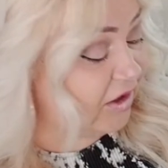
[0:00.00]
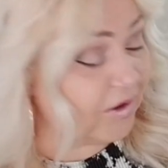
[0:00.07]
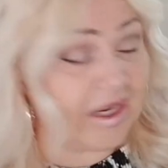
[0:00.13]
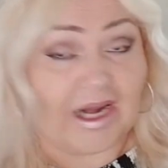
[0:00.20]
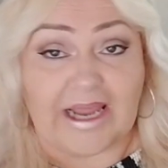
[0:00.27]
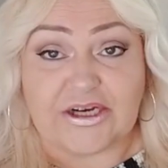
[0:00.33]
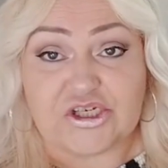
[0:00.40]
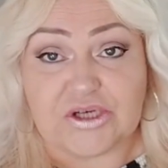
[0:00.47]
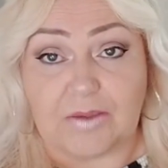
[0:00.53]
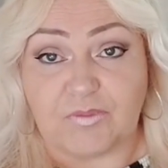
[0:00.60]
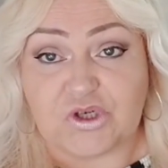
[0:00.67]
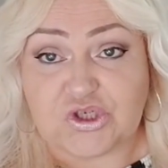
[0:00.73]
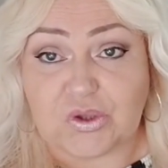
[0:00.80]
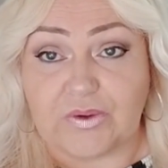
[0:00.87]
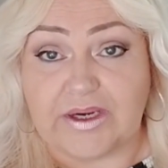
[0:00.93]
collection I'm going
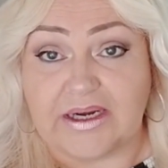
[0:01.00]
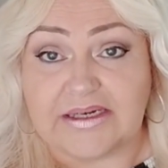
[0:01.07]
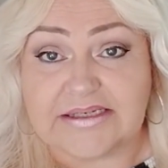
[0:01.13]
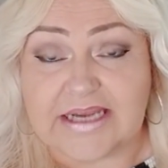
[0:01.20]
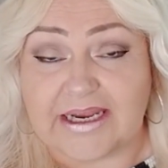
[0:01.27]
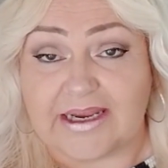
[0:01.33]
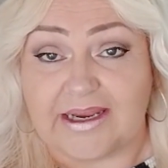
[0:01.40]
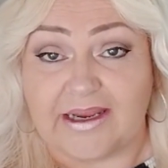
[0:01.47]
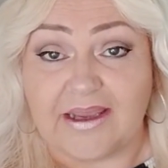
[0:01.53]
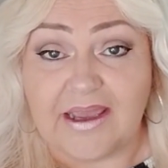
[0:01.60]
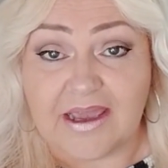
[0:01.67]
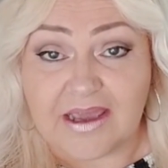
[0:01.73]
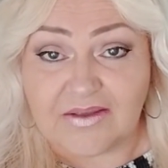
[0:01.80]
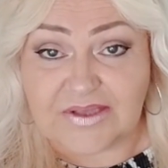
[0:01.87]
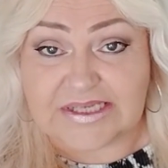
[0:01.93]
to show you today.
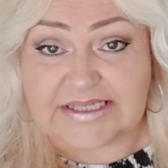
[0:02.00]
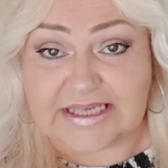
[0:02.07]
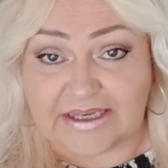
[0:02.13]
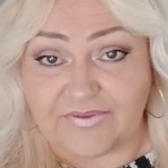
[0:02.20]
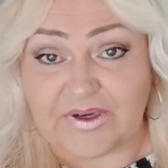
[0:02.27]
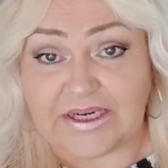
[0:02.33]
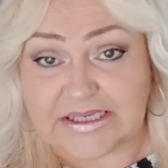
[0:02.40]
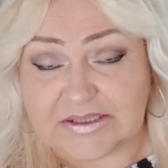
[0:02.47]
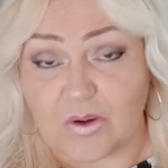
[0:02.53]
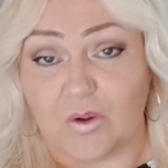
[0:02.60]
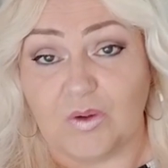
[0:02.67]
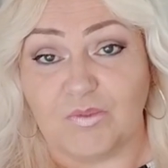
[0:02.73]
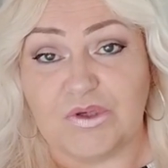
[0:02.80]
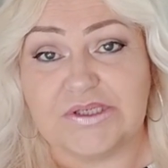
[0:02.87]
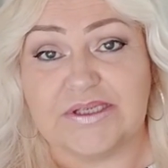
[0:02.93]
The saving is
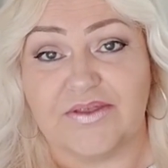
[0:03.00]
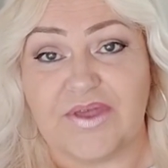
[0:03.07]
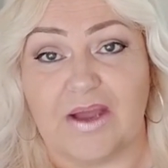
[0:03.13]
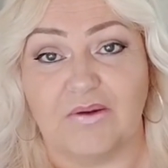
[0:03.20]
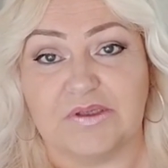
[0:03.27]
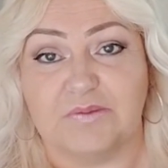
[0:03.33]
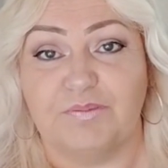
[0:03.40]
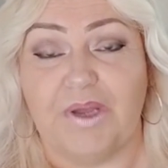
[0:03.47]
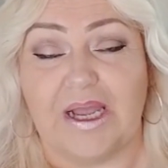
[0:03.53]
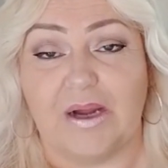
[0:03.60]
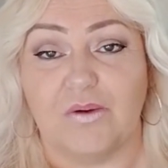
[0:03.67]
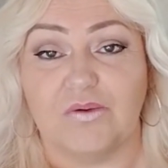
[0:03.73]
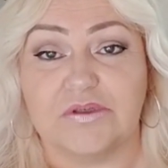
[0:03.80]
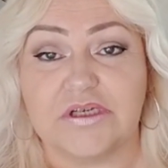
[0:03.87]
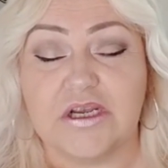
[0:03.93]
almost
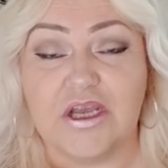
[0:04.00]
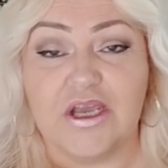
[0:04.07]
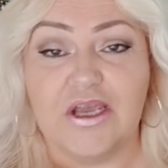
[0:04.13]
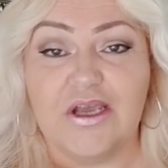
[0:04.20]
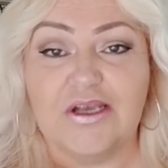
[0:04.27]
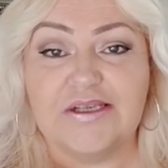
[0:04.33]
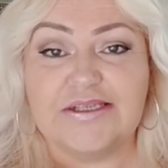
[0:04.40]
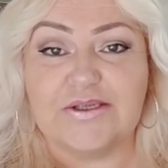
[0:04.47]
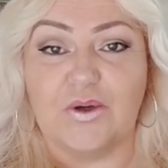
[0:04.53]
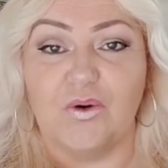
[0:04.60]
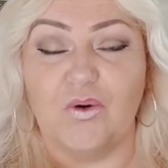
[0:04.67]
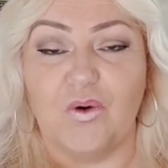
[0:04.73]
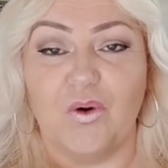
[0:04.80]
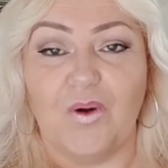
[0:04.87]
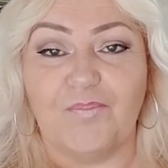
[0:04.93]
£1,000.
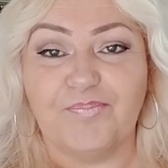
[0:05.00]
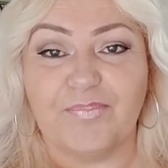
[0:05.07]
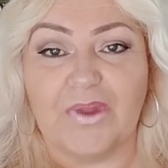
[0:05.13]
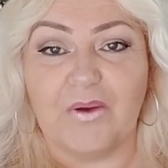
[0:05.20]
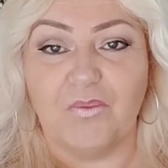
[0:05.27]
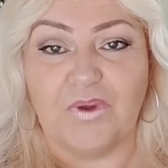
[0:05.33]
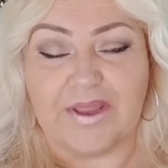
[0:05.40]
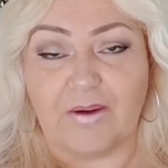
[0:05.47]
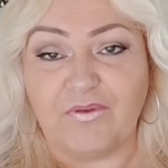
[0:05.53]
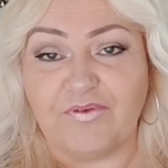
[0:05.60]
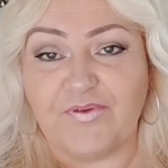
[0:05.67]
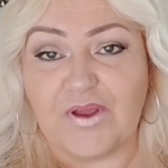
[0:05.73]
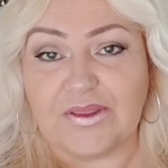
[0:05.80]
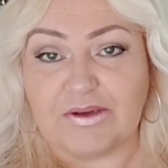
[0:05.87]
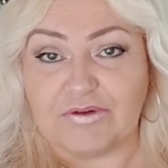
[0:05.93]
So without
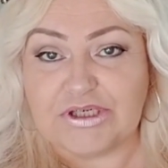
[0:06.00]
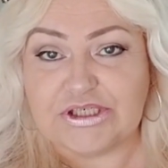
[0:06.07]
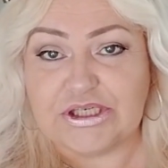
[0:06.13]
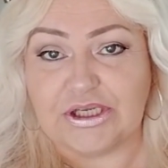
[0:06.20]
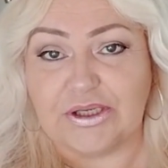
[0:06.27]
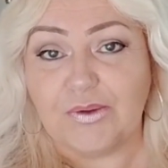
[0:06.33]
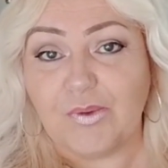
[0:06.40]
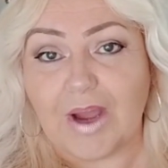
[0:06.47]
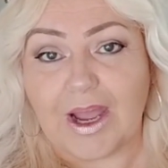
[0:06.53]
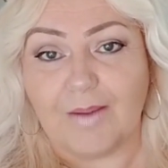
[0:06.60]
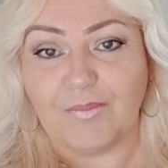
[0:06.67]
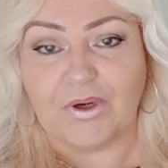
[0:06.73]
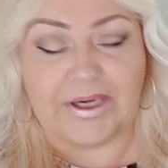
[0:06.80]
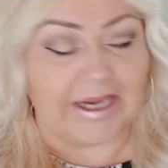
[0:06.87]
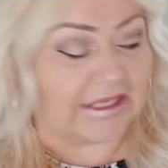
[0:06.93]
further ado, I'm
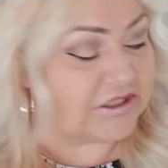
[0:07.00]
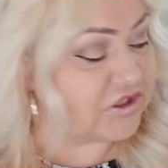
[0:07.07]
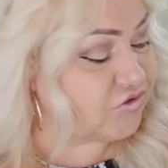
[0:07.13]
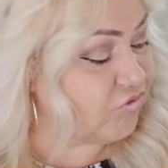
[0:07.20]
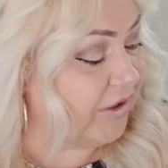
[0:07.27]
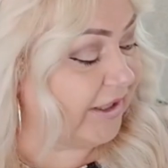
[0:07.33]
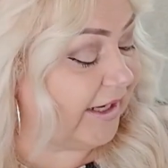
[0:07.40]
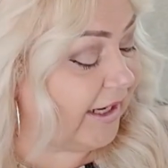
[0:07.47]
going to get straight